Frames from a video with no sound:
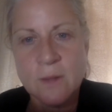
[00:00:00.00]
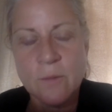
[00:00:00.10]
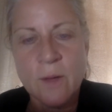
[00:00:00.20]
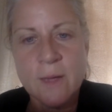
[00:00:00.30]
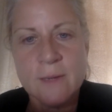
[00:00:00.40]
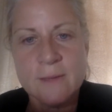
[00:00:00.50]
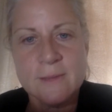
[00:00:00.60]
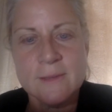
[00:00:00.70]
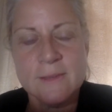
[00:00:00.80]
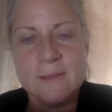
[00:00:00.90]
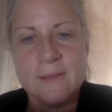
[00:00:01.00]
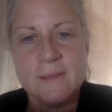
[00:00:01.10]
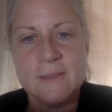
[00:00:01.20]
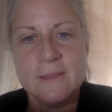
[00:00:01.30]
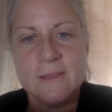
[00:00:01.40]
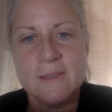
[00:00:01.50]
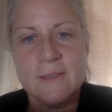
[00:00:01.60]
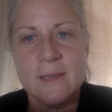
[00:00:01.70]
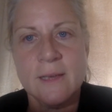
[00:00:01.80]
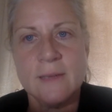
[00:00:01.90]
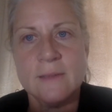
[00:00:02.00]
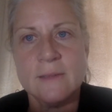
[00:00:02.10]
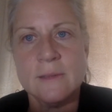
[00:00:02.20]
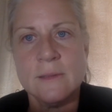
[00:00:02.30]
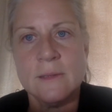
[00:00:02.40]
right. And